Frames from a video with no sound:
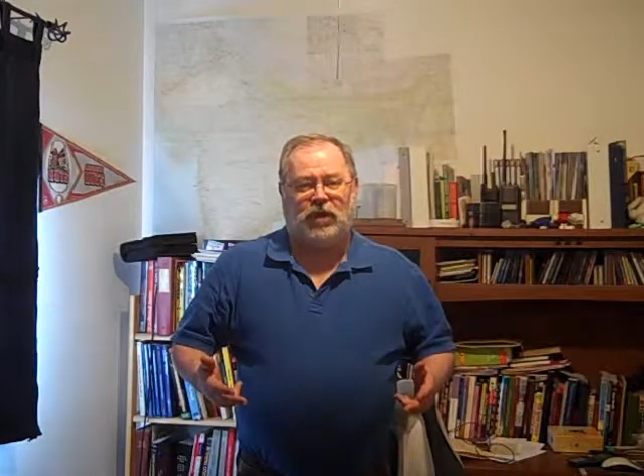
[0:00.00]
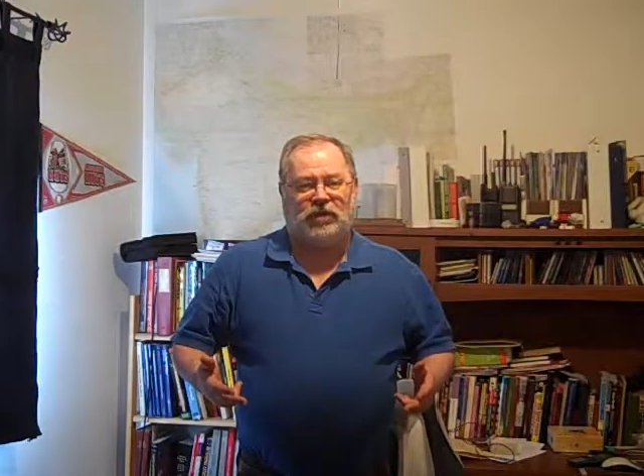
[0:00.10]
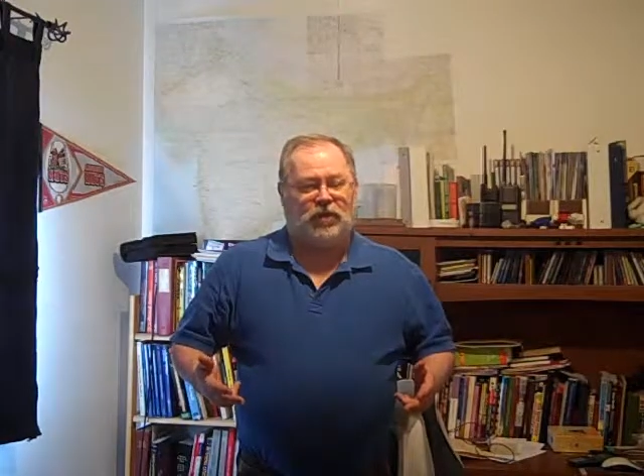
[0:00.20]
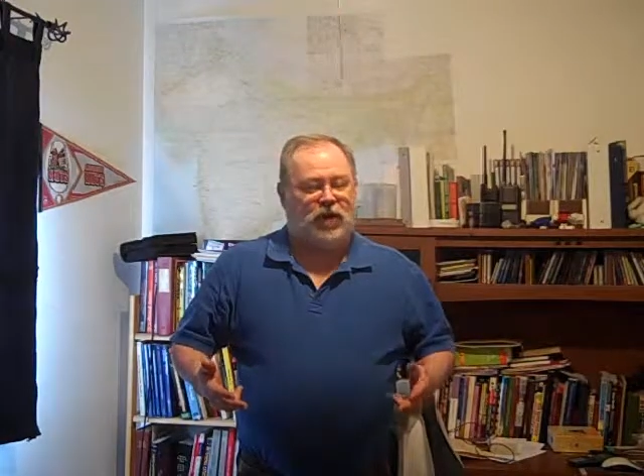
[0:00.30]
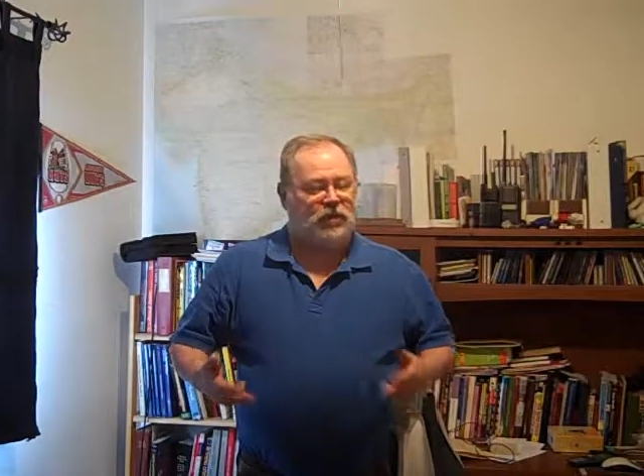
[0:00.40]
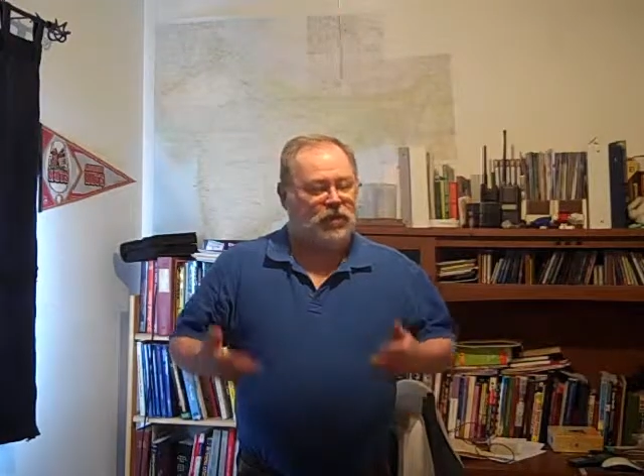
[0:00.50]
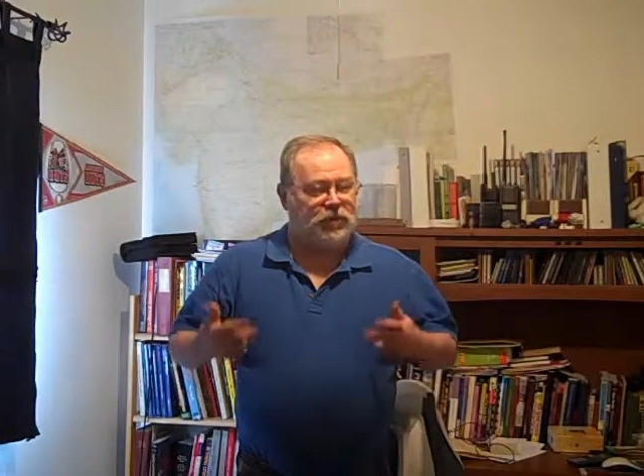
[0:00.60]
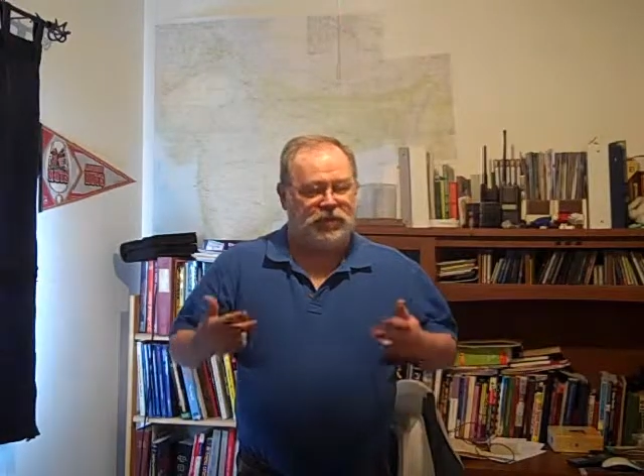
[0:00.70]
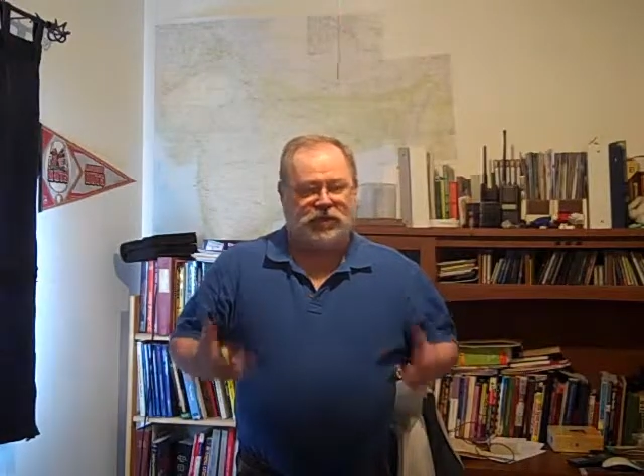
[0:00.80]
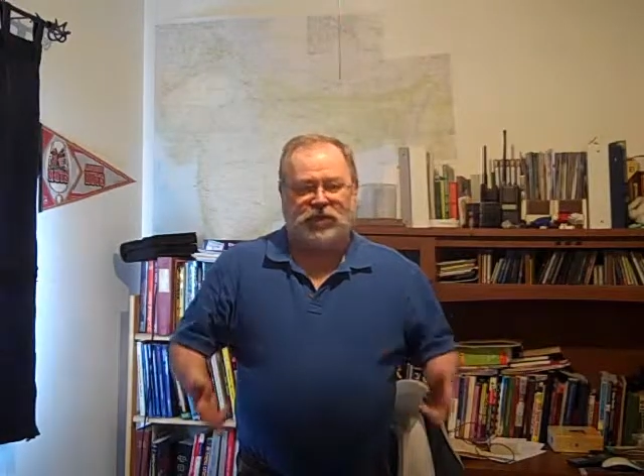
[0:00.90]
If not, we
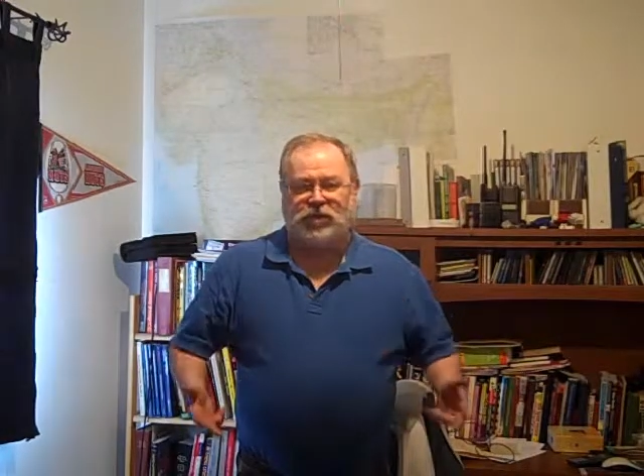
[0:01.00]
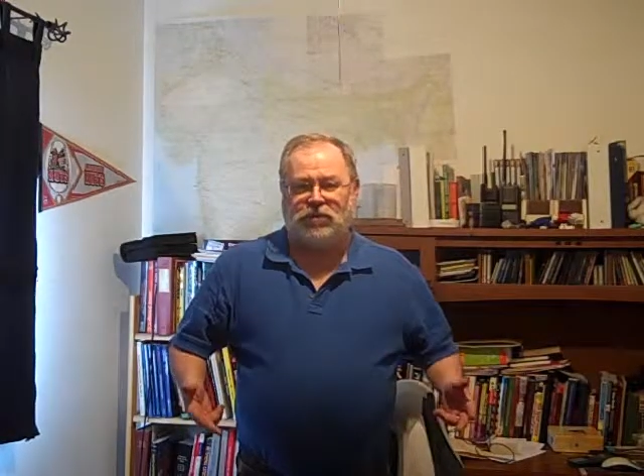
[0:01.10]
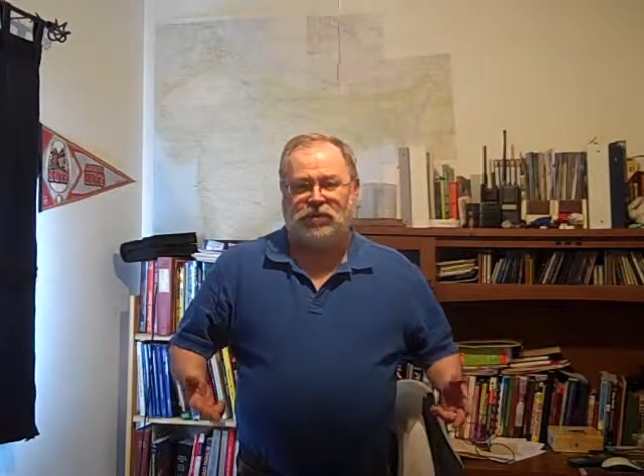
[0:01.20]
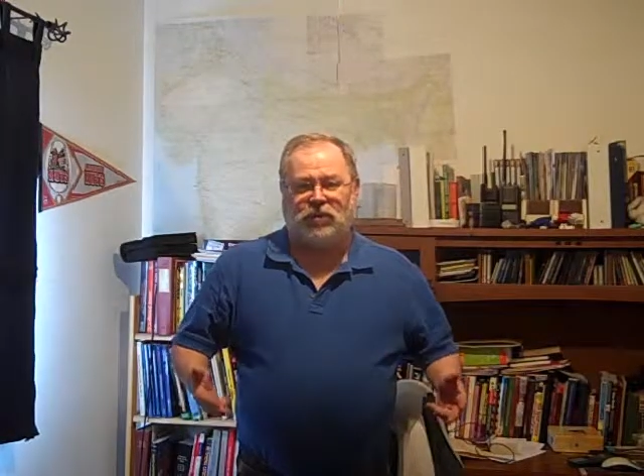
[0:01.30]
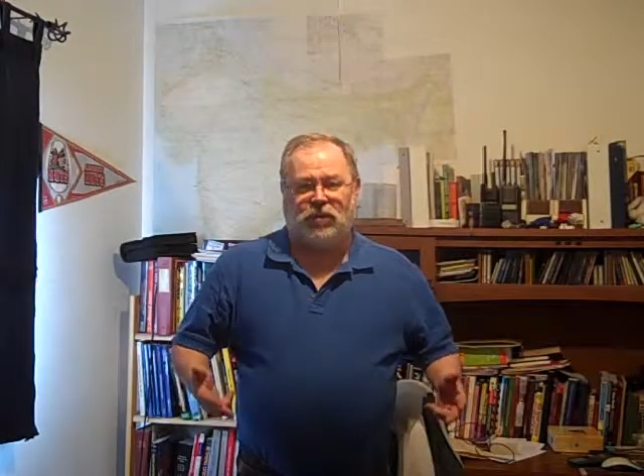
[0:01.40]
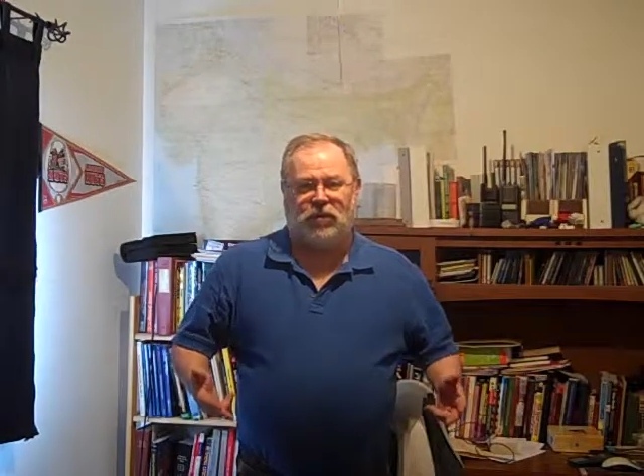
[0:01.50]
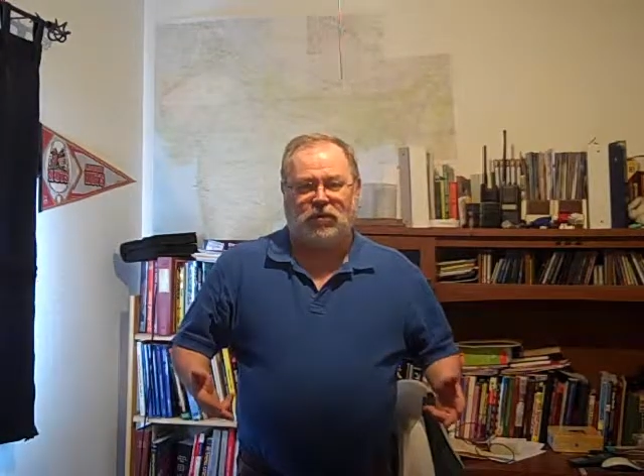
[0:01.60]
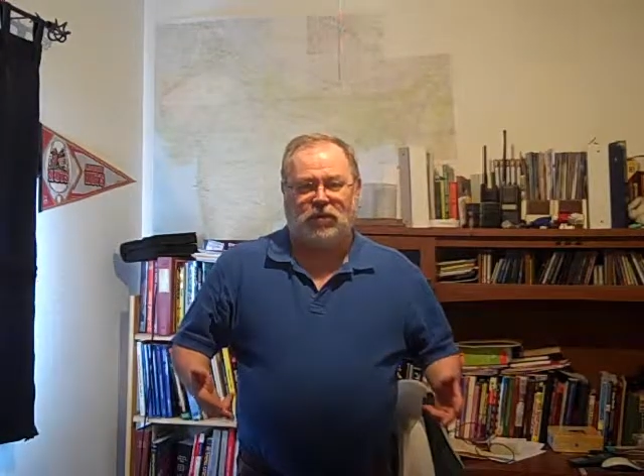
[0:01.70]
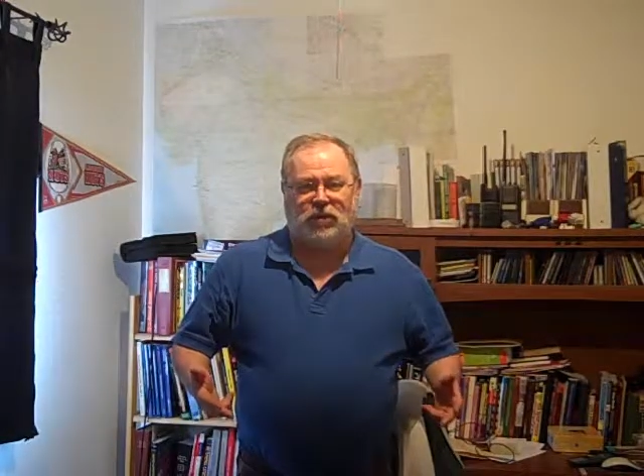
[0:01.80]
will see you tomorrow.